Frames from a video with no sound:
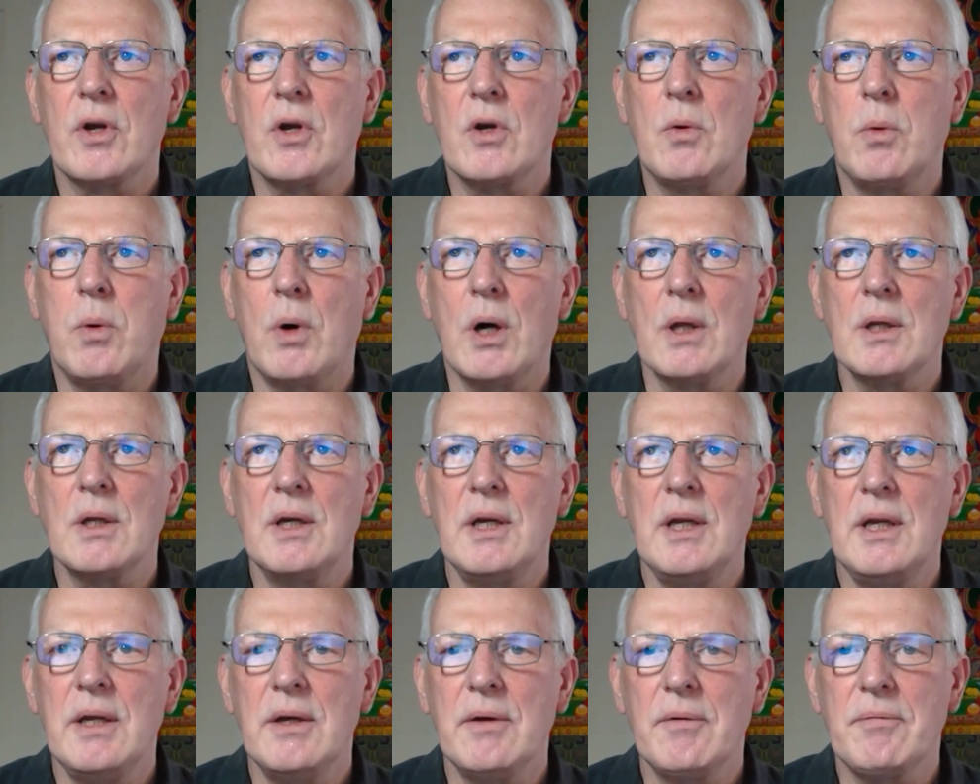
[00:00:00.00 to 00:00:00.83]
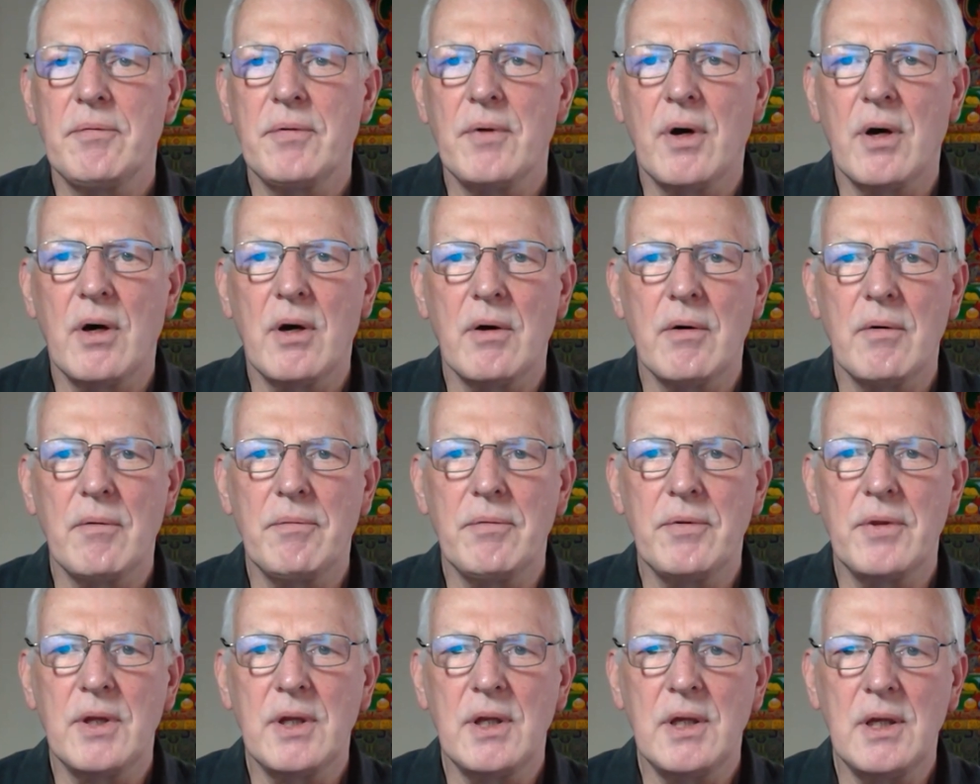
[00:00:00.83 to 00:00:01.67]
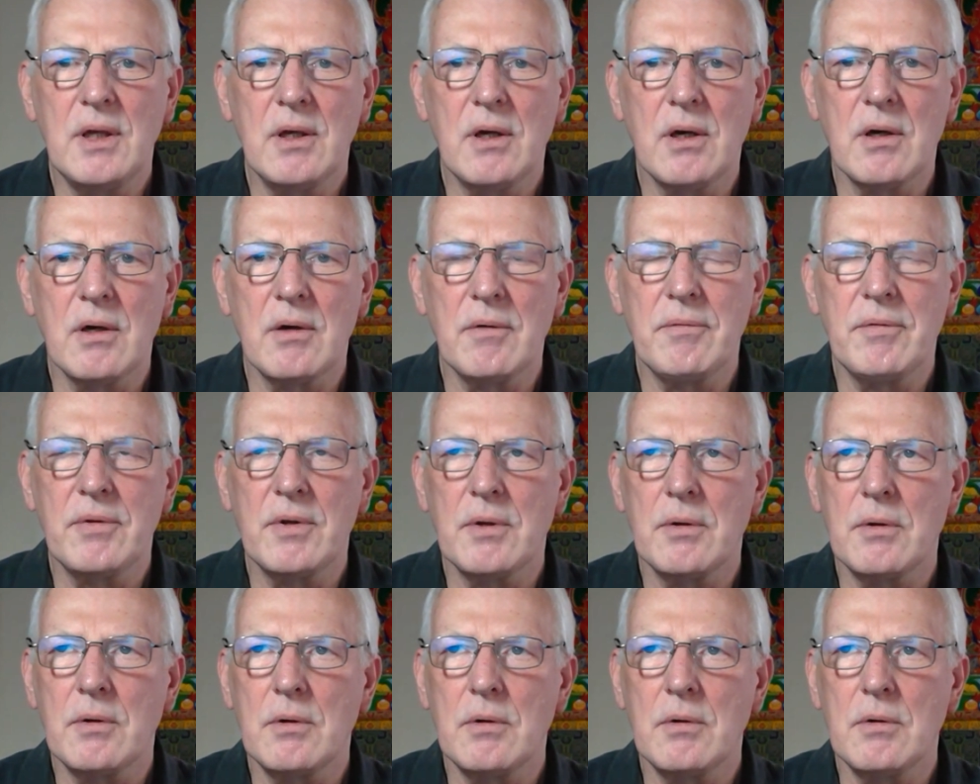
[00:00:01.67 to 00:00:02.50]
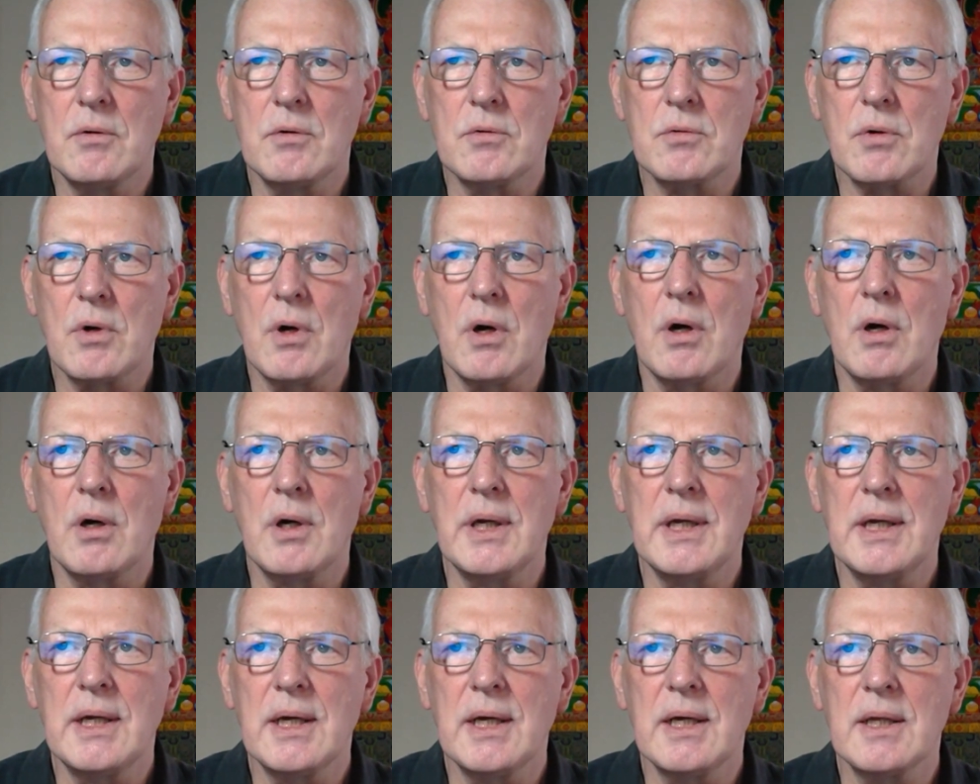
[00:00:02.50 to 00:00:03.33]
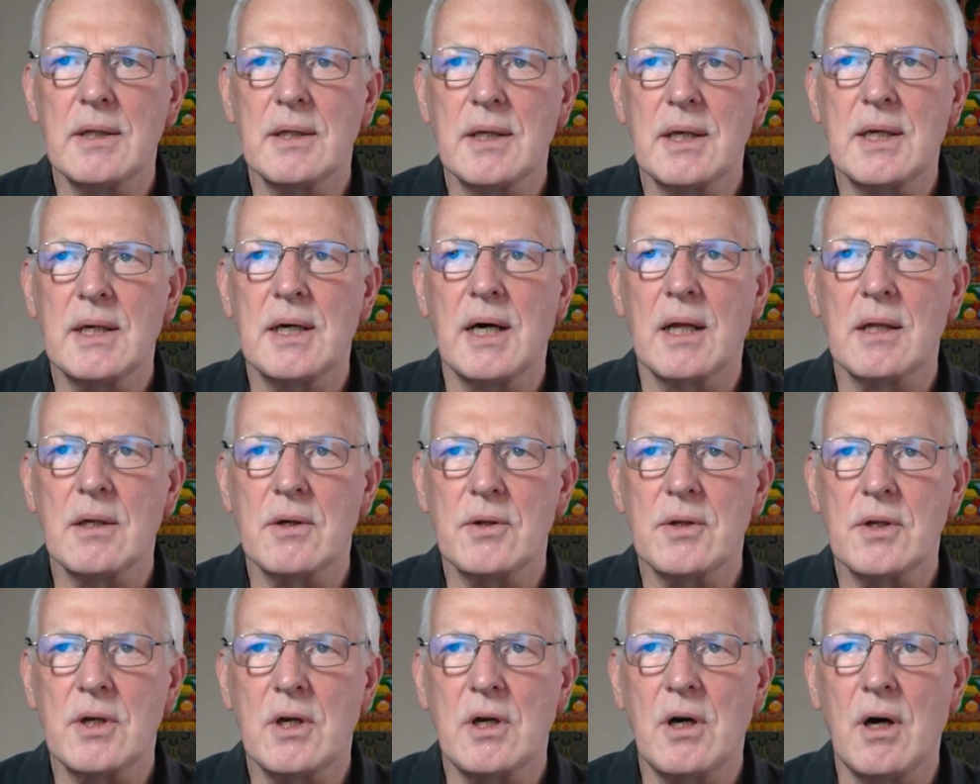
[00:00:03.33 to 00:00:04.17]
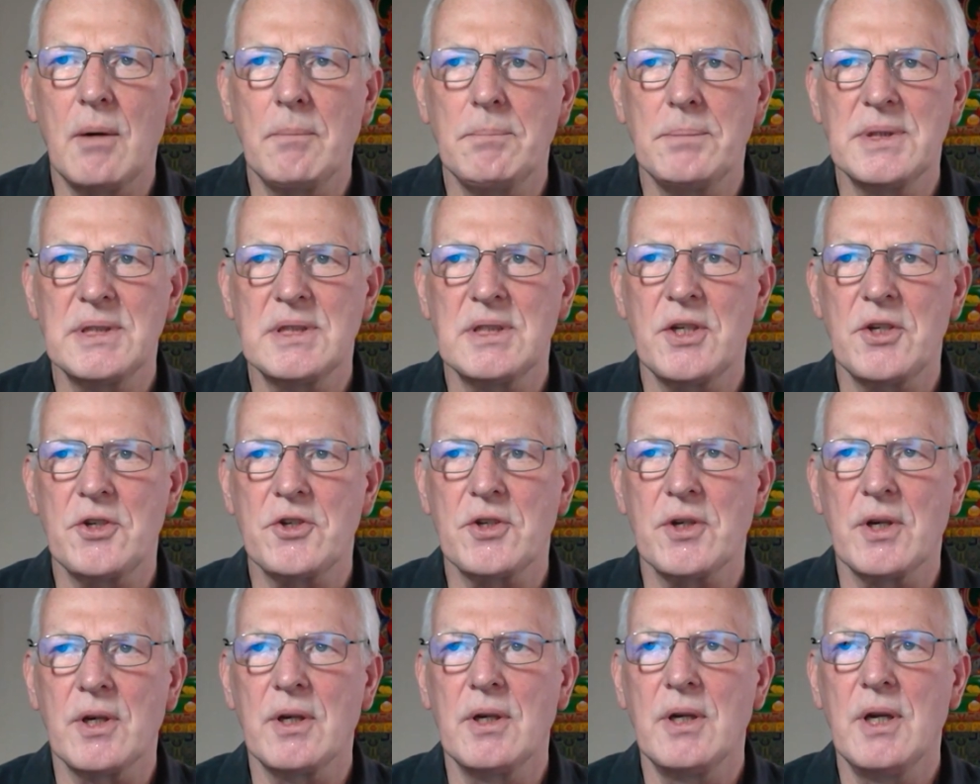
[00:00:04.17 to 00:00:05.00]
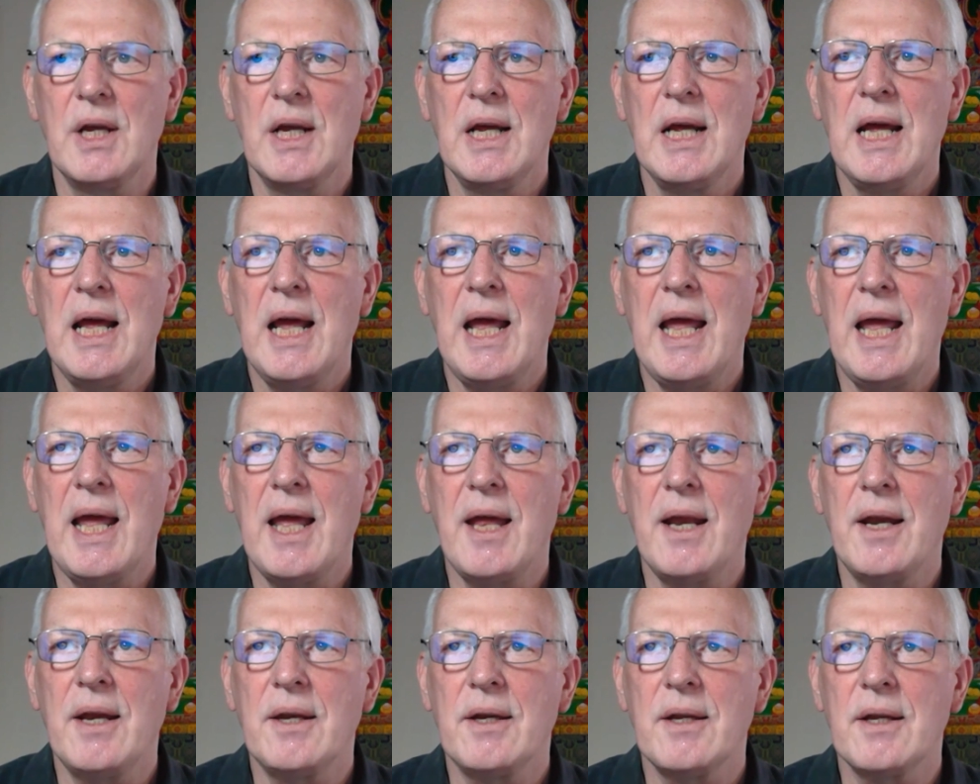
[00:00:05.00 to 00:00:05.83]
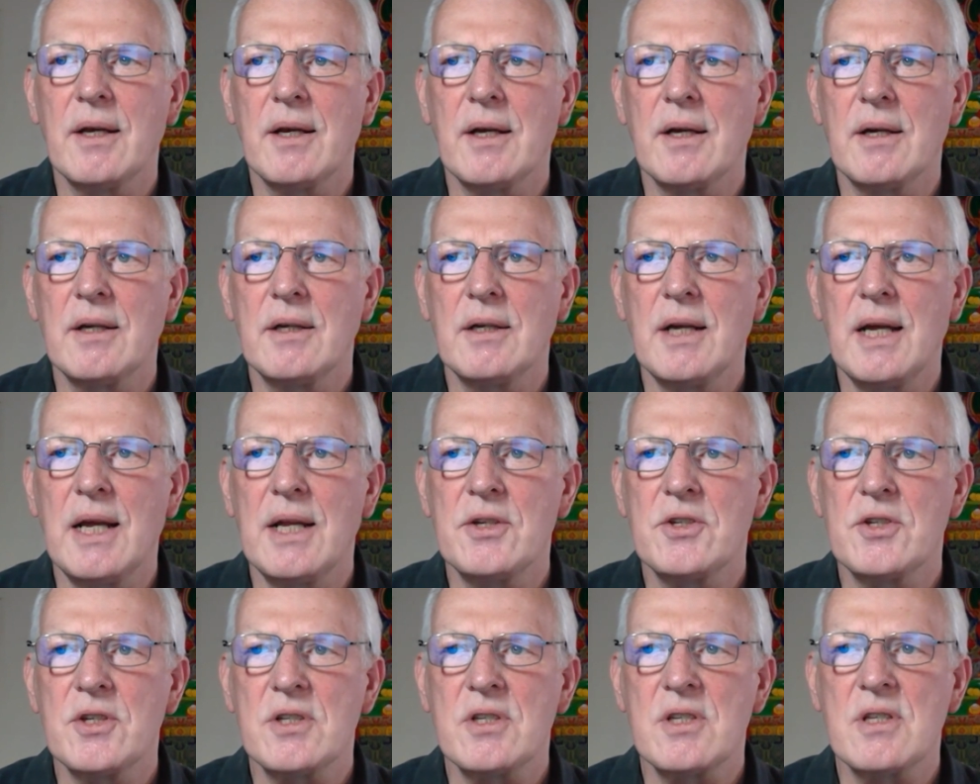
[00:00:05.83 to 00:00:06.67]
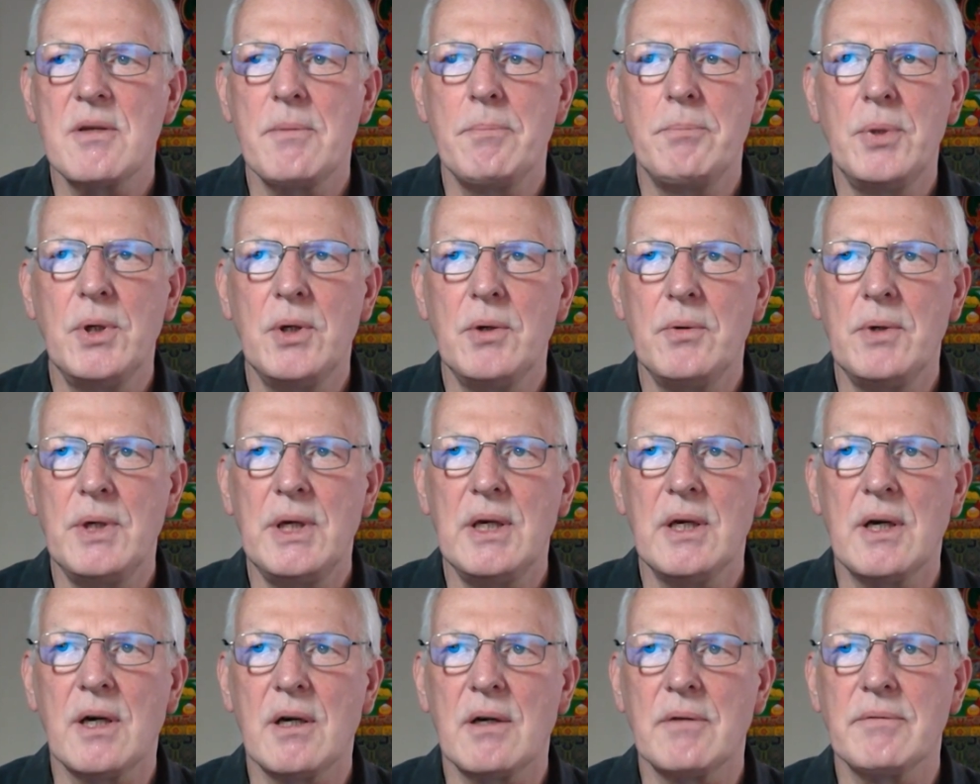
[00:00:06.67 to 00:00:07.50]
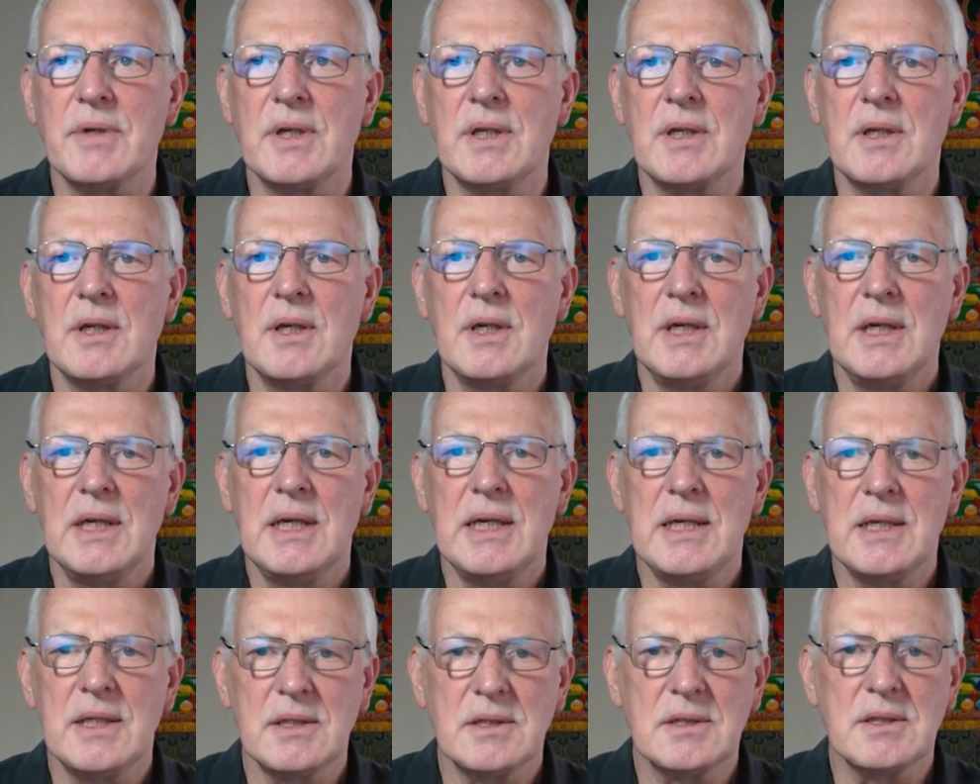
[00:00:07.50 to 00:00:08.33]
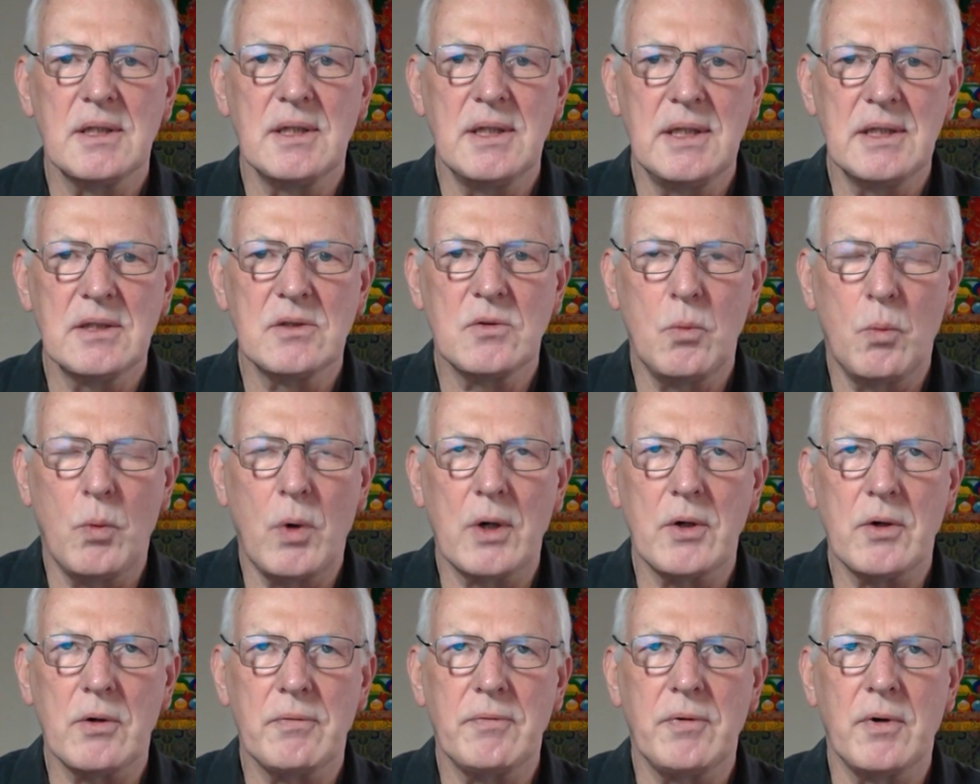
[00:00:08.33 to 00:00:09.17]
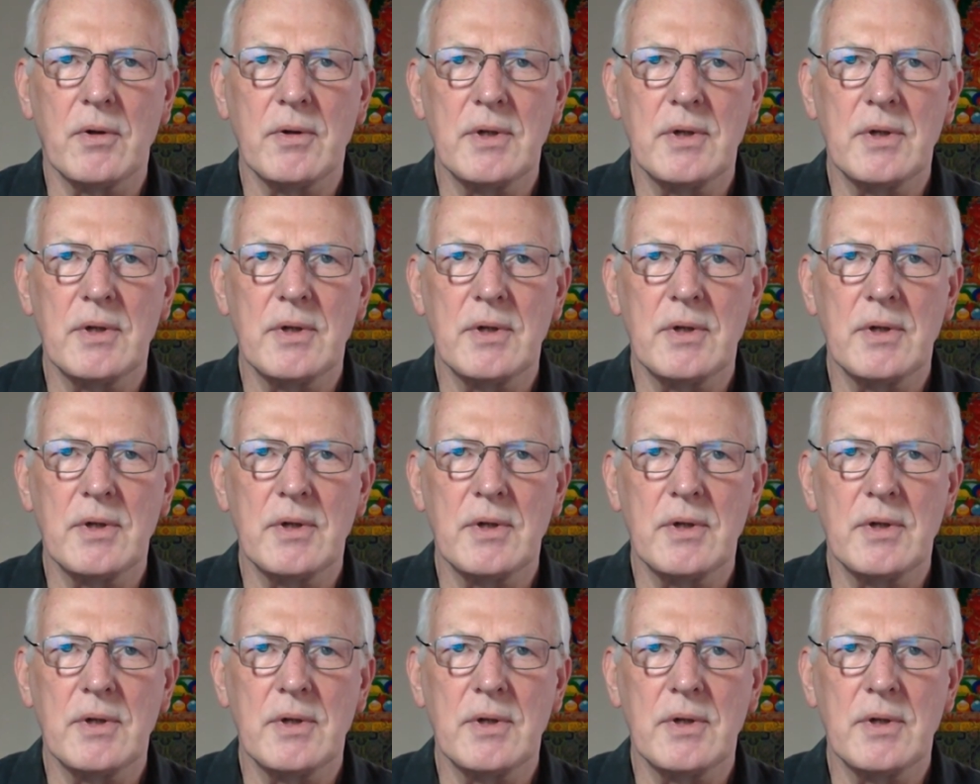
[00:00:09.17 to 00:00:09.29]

quality of the drawing, the color, the composition, and just the beauty of it is wonderful.